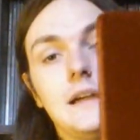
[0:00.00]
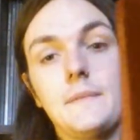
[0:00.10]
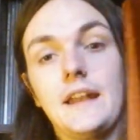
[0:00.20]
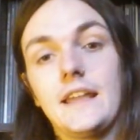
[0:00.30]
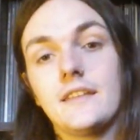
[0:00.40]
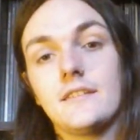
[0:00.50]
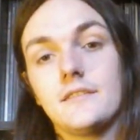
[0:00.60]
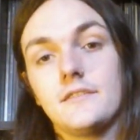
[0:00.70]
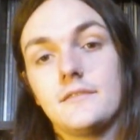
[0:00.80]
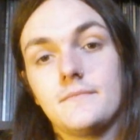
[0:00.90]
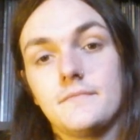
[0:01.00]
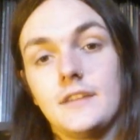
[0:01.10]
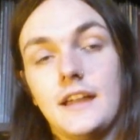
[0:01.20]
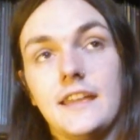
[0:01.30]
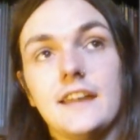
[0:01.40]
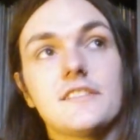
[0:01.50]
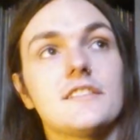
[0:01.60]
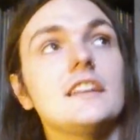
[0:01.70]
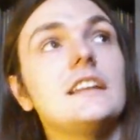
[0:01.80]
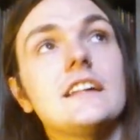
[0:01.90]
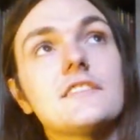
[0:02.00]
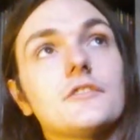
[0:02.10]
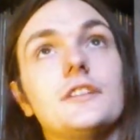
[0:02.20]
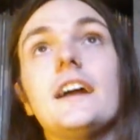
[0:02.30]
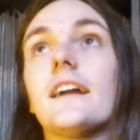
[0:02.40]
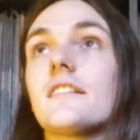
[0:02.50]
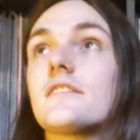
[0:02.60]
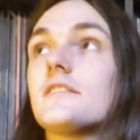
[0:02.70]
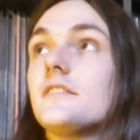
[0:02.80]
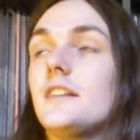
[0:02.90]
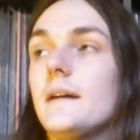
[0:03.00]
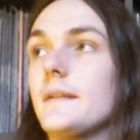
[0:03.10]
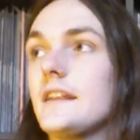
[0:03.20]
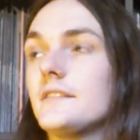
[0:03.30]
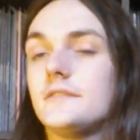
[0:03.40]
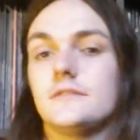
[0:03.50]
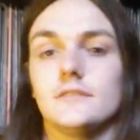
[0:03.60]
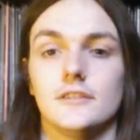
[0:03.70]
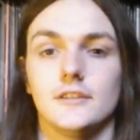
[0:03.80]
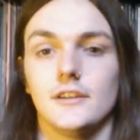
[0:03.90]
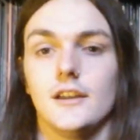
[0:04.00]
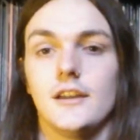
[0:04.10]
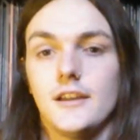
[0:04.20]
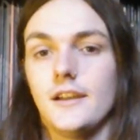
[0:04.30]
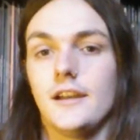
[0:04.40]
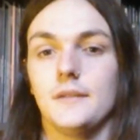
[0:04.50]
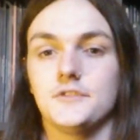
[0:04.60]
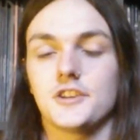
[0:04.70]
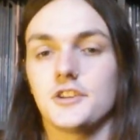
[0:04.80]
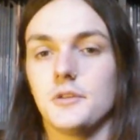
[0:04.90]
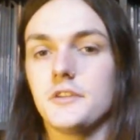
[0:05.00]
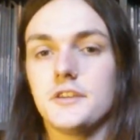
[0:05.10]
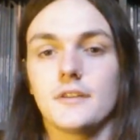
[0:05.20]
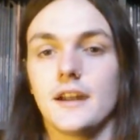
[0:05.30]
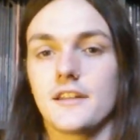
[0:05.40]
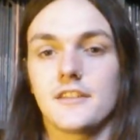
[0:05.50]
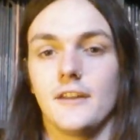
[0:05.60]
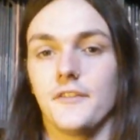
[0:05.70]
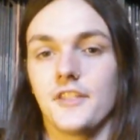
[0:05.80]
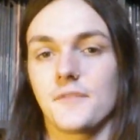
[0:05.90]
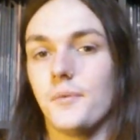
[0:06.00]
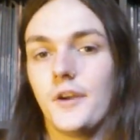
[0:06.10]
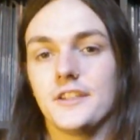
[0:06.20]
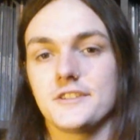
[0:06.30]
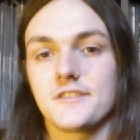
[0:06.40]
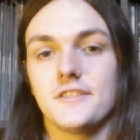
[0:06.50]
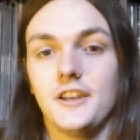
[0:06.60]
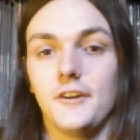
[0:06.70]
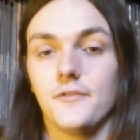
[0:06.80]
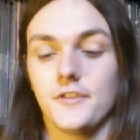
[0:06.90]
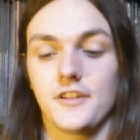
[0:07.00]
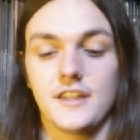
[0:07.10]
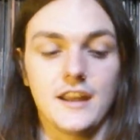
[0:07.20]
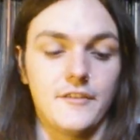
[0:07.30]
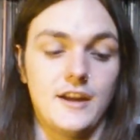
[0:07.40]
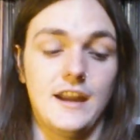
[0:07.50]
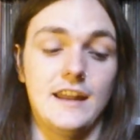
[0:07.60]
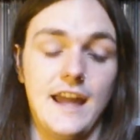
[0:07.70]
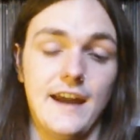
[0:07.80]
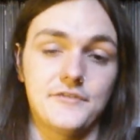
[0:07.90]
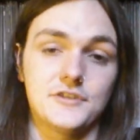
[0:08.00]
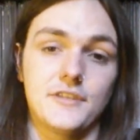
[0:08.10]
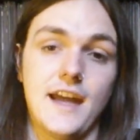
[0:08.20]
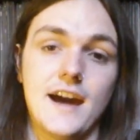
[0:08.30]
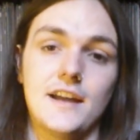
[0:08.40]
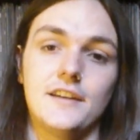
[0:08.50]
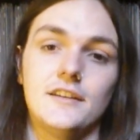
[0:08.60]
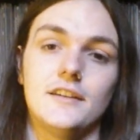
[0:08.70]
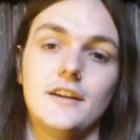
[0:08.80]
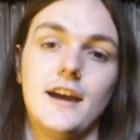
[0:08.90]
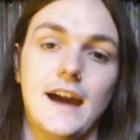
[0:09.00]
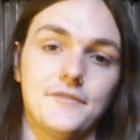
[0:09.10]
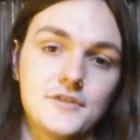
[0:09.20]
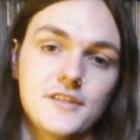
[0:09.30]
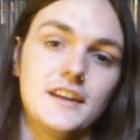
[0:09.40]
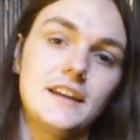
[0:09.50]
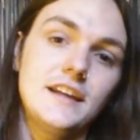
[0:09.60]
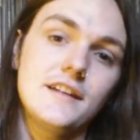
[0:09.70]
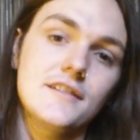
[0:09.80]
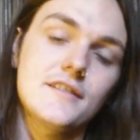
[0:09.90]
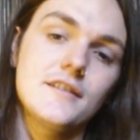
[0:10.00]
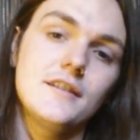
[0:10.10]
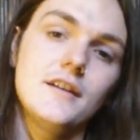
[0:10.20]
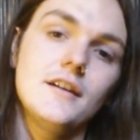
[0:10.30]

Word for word: I mean, I, I guess CDs are next. I mean, I'm just showing you guys stuff at this point, just, you know, for the sake of it. And after that, after CDs,